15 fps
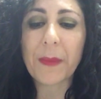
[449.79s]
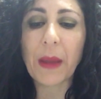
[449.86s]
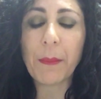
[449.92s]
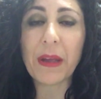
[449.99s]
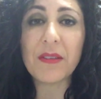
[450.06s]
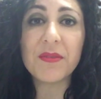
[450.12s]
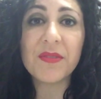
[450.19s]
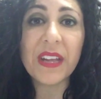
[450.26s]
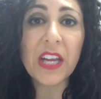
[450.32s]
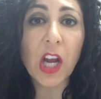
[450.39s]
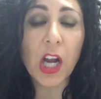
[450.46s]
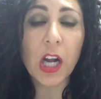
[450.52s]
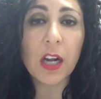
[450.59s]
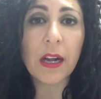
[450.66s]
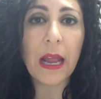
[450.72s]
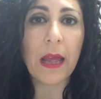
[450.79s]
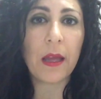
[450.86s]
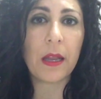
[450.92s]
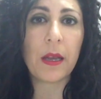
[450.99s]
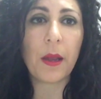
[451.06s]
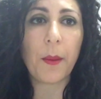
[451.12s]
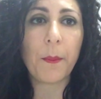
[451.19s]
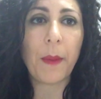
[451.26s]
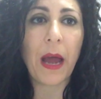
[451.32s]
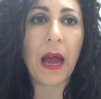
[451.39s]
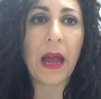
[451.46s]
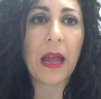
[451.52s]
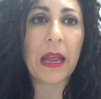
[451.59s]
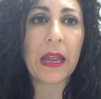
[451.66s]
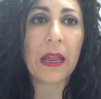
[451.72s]
my vigor and
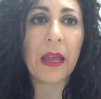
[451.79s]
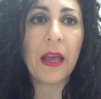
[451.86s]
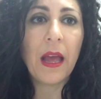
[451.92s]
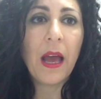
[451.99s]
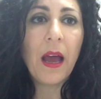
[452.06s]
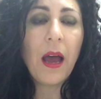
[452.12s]
my